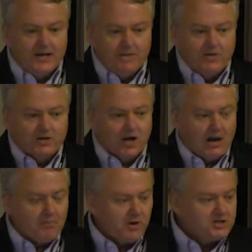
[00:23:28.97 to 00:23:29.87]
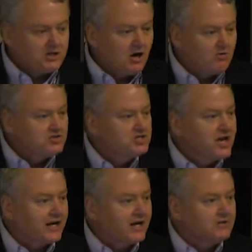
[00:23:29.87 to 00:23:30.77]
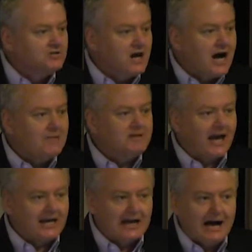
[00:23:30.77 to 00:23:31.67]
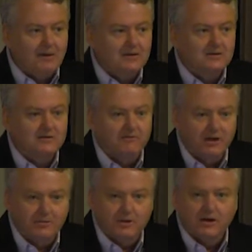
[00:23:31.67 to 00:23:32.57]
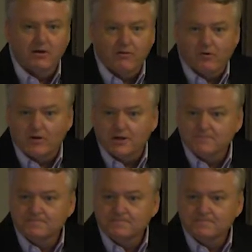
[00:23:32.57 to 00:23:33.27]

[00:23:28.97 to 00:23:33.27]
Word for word: There's an operation called JEDA, Jobs Economic Development Authority.